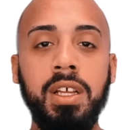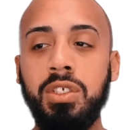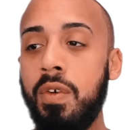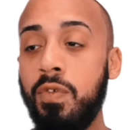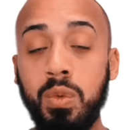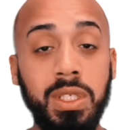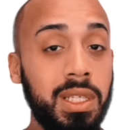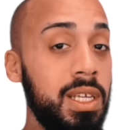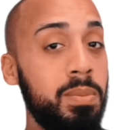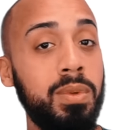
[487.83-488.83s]
So if you
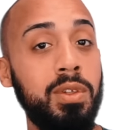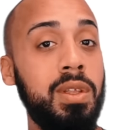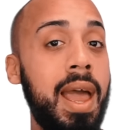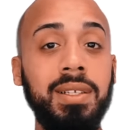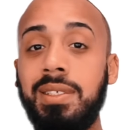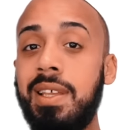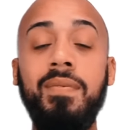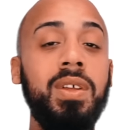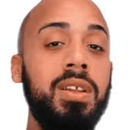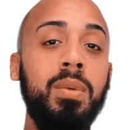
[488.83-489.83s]
sleep at
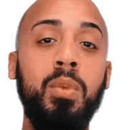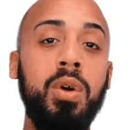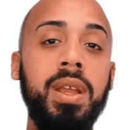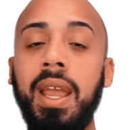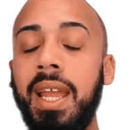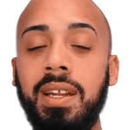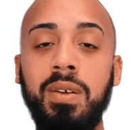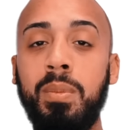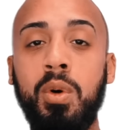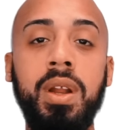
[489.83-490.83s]
7 in the morning, 8
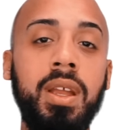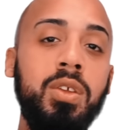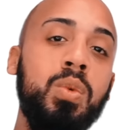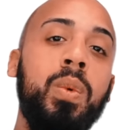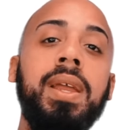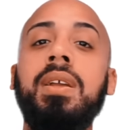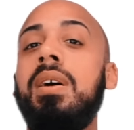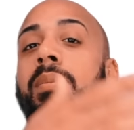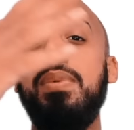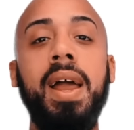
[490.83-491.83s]
in the morning, and you wake
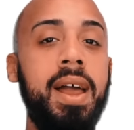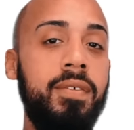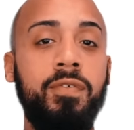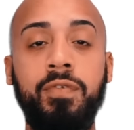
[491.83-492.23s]
up at